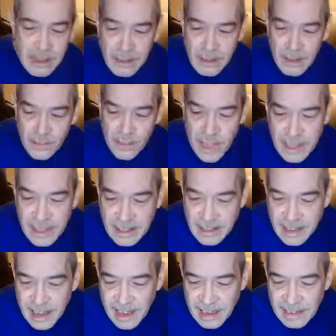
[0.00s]
He's more
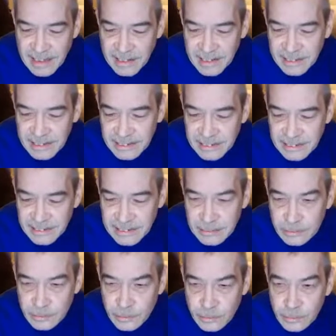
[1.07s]
up to it than I
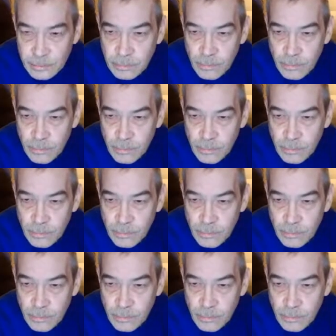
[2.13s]
am.